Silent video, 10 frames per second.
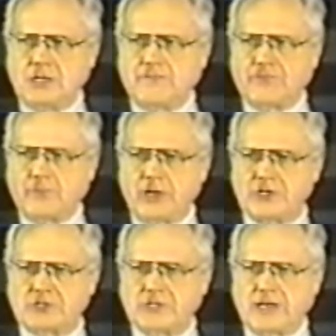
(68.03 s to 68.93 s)

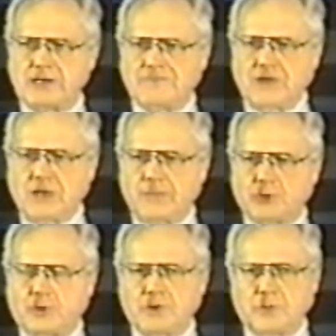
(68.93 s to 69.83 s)
information that I developed
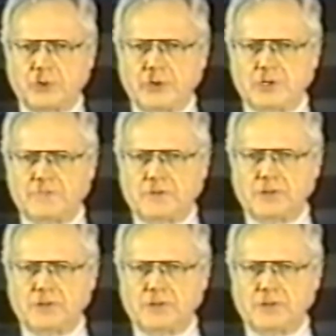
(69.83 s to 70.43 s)
over a period of